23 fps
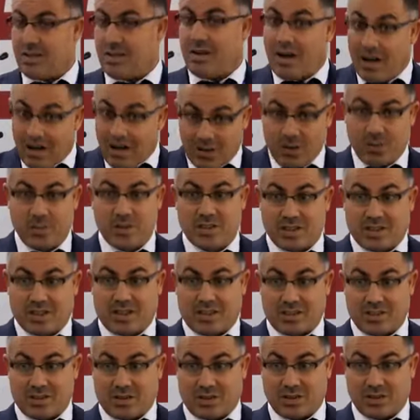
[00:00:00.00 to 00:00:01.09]
There are
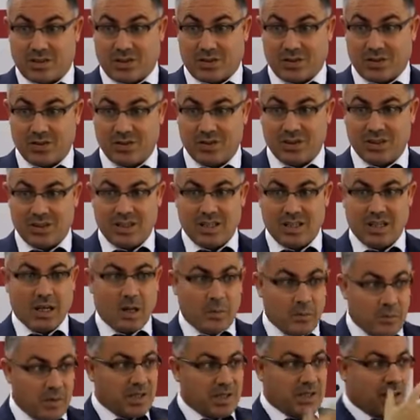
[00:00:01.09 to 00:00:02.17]
obstacles also.
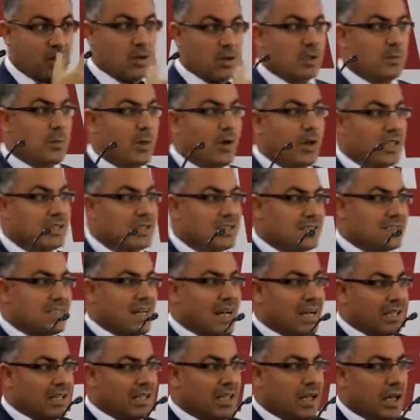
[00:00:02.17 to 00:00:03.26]
But the good points is
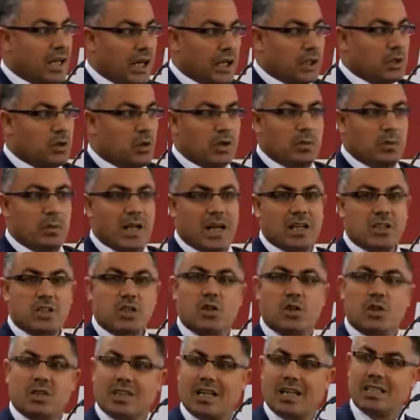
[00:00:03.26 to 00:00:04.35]
that it could be as
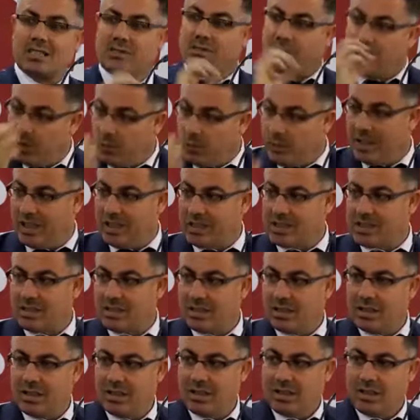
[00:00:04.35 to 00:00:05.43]
short as few minutes.
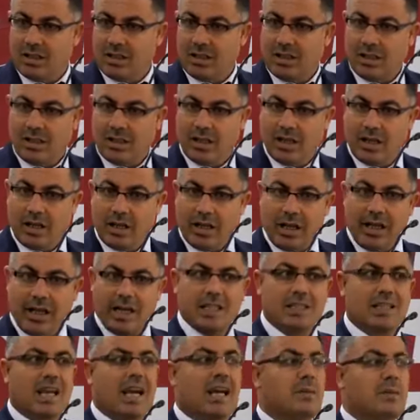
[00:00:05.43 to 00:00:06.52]

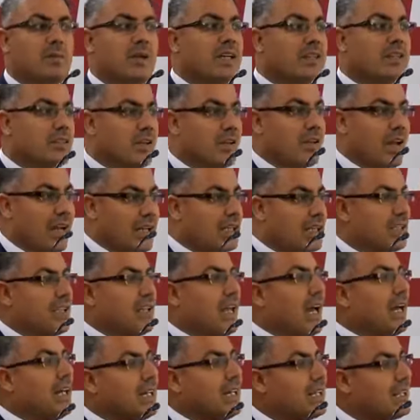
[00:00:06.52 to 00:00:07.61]
It can be integrated in
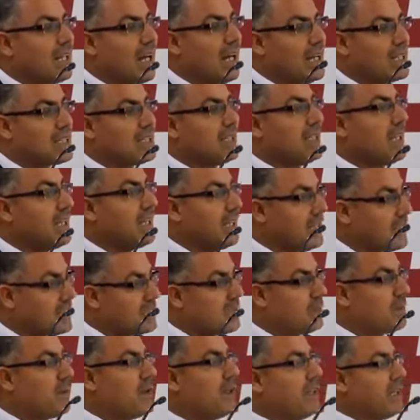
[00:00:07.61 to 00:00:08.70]
any class, in any
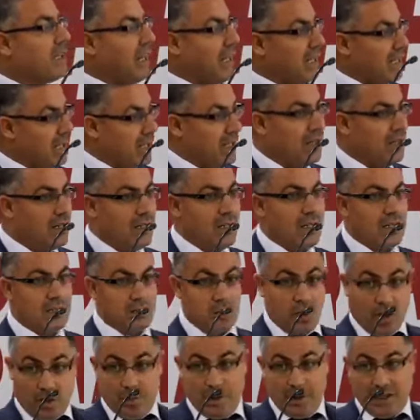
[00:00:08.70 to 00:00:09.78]
discipline, in any
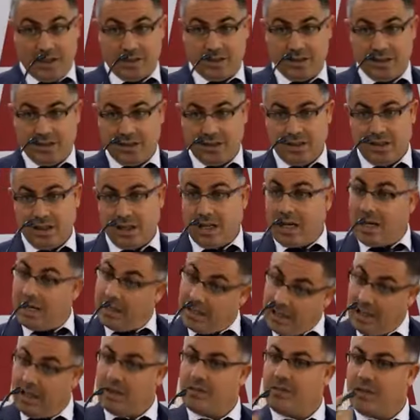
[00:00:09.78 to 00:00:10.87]
topic, and
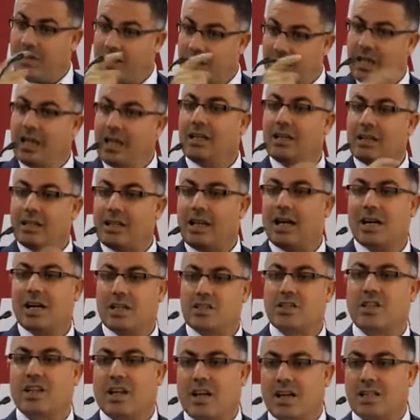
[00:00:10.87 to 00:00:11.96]
even in
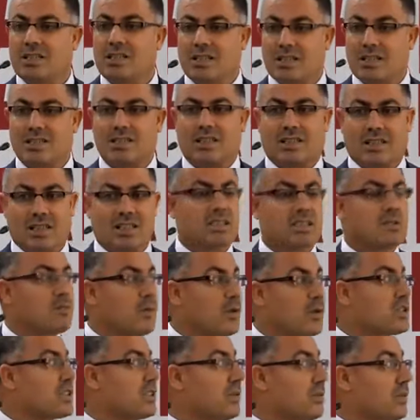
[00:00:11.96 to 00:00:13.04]
large classes it is
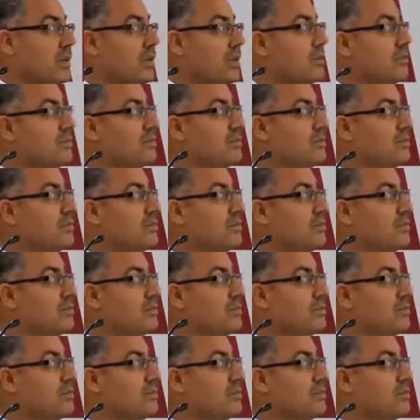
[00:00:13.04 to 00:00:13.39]
possible.